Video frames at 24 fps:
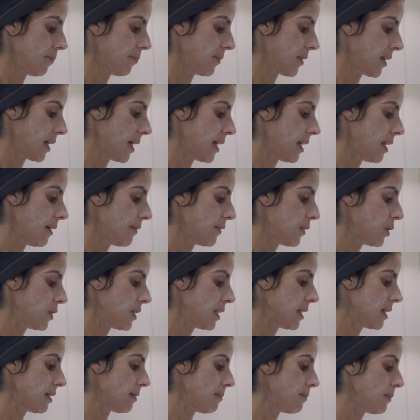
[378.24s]
I love
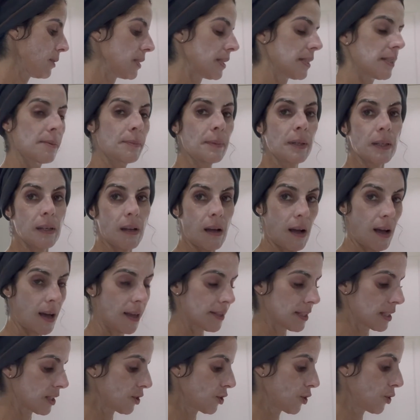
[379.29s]
using the Muslim
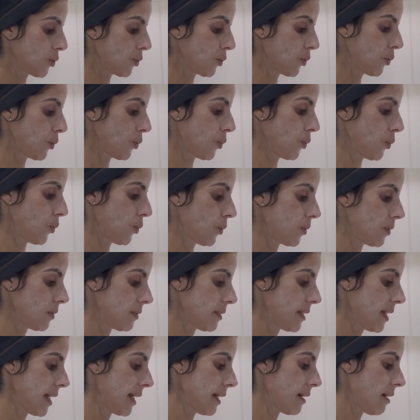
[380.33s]
cloths to
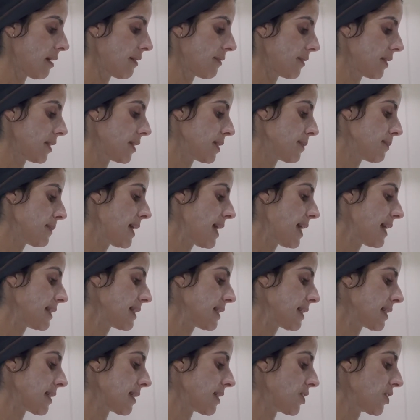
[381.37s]
take off these
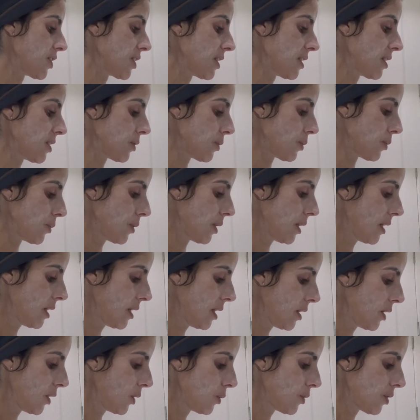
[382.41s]
masks and just to
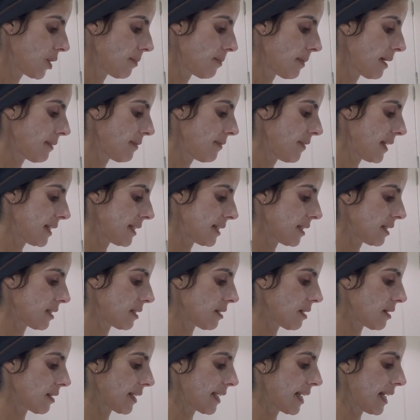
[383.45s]
use on my face. It's
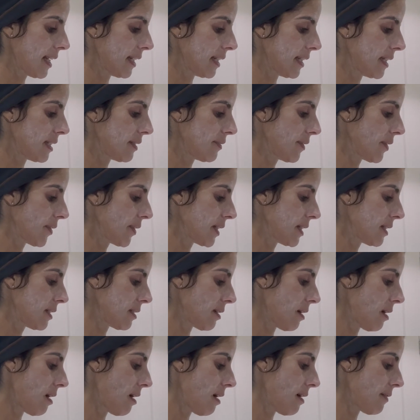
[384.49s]
all, again, it's very
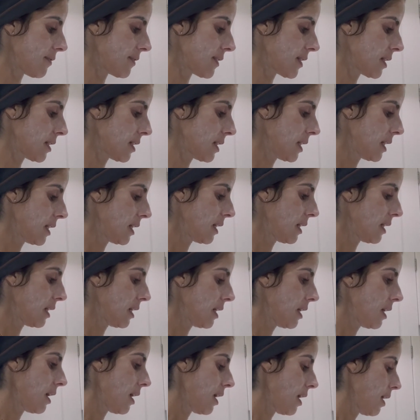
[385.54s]
soft.
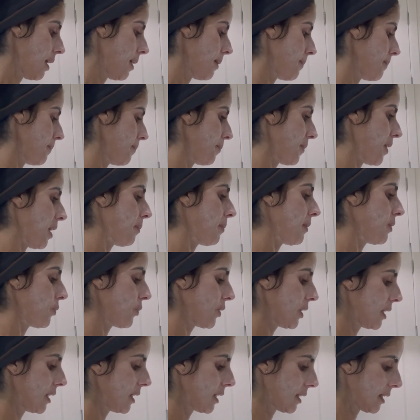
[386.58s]
I've been
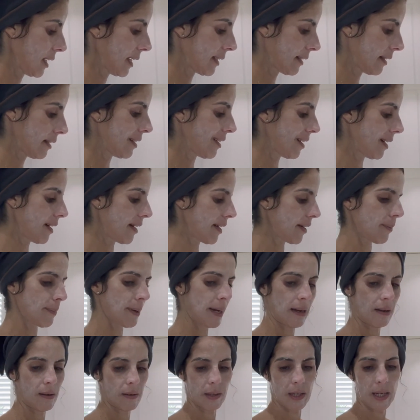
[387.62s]
reading like a lot
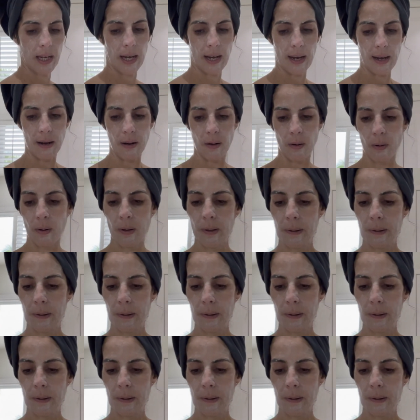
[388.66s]
about how,